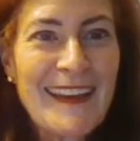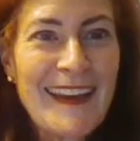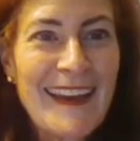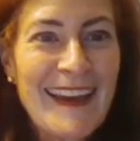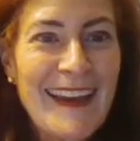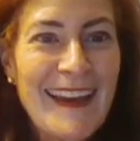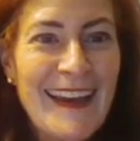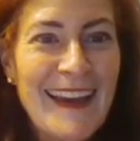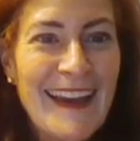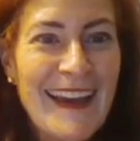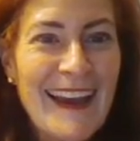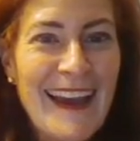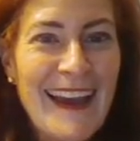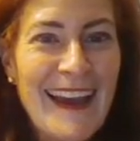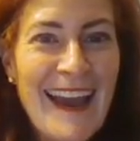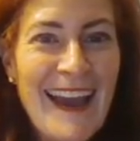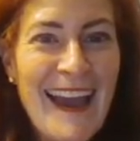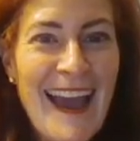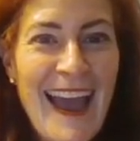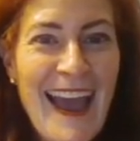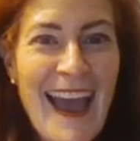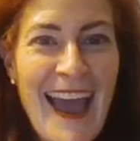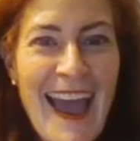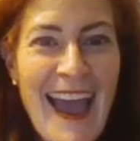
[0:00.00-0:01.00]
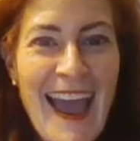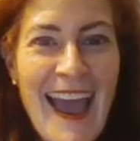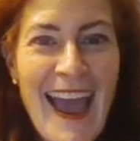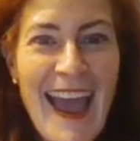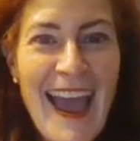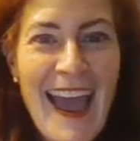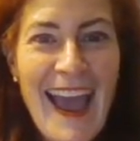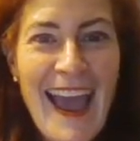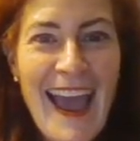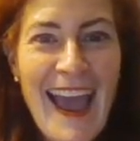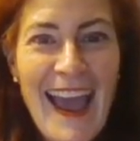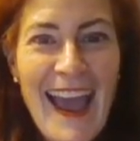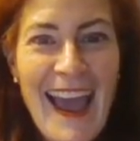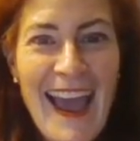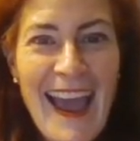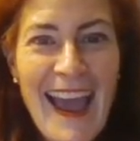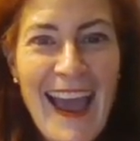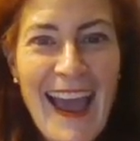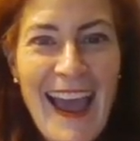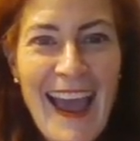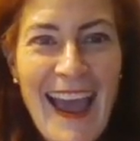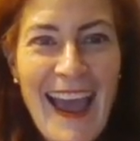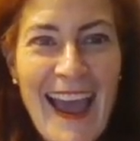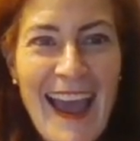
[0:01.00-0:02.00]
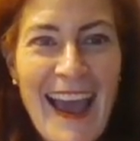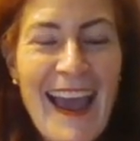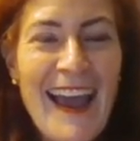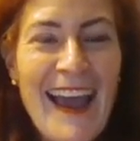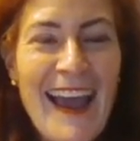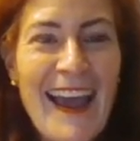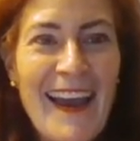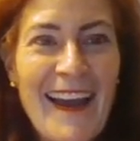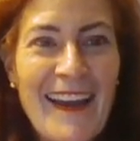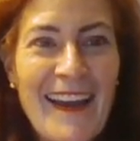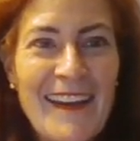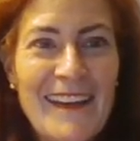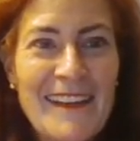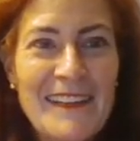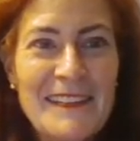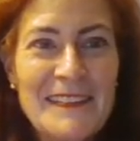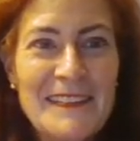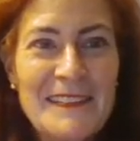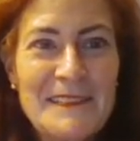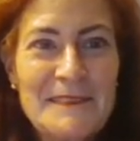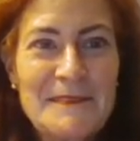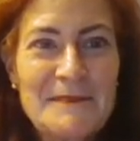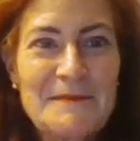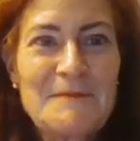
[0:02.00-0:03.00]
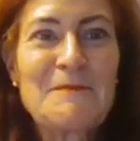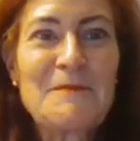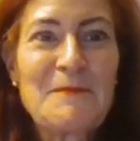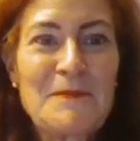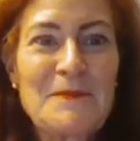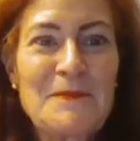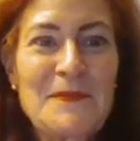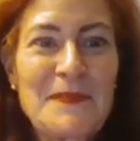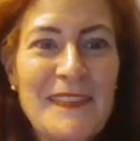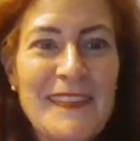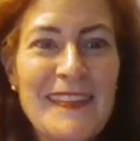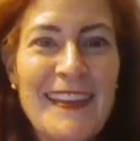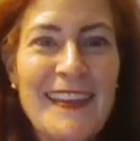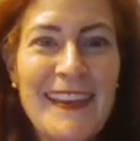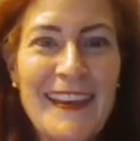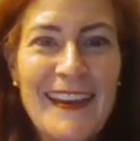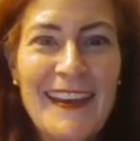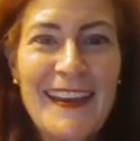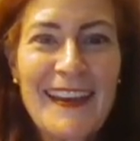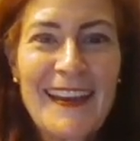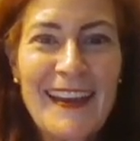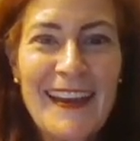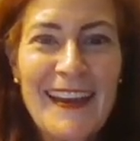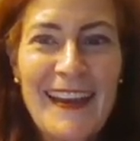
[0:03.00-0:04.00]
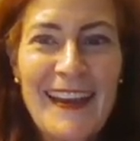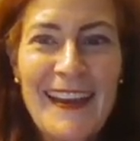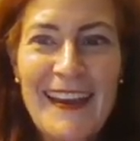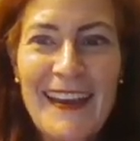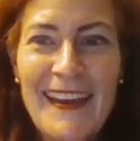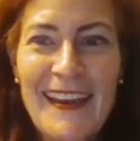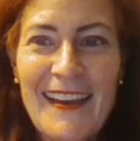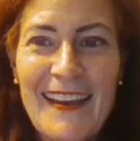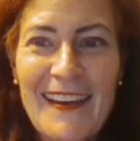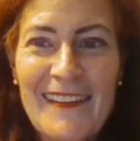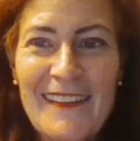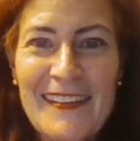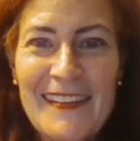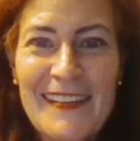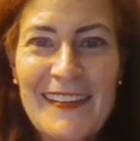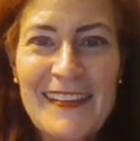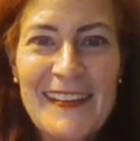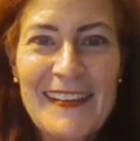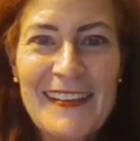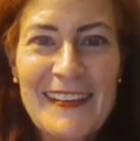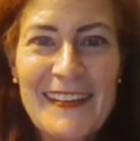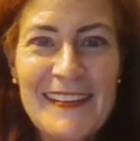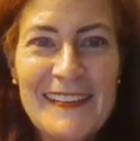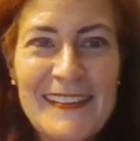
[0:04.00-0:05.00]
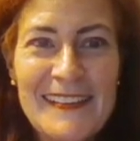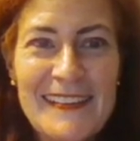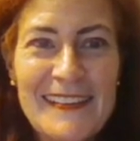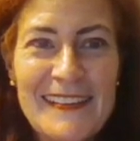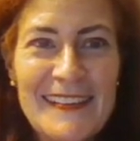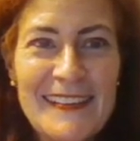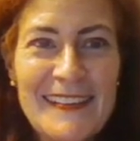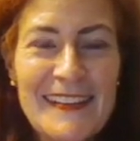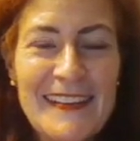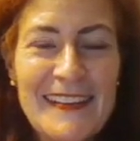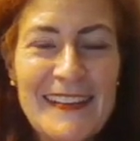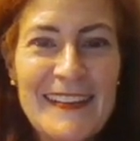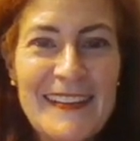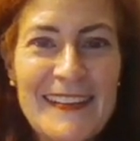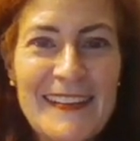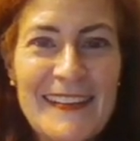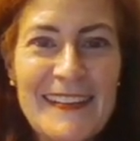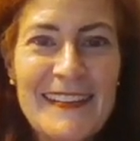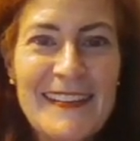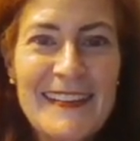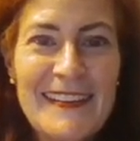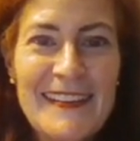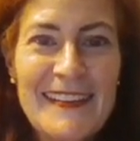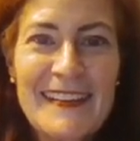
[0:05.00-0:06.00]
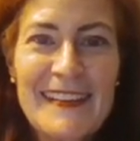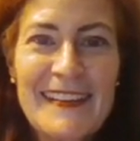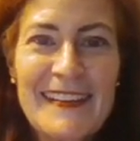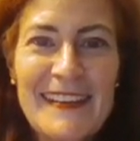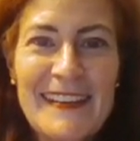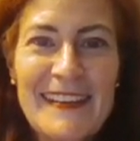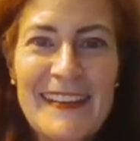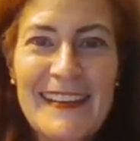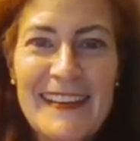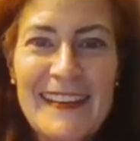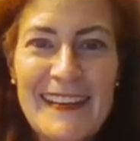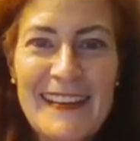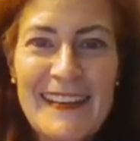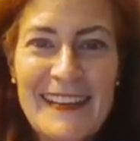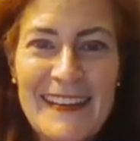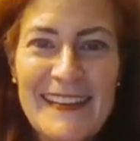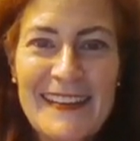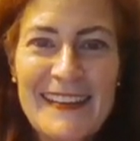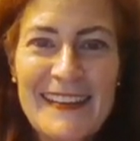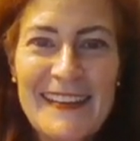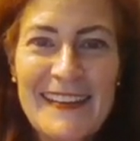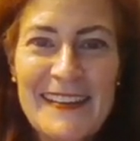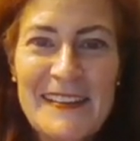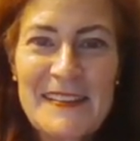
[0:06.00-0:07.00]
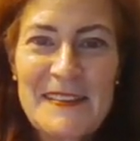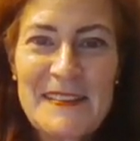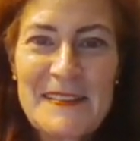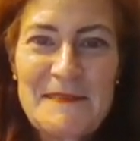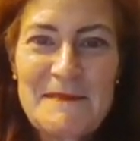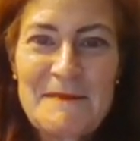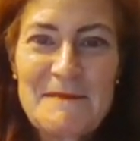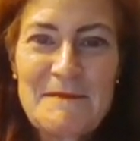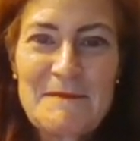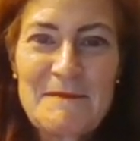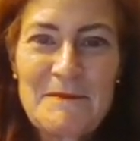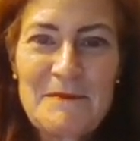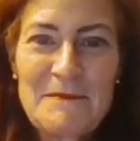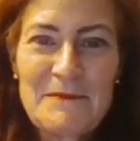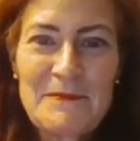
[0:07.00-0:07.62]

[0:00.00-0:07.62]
[no speech]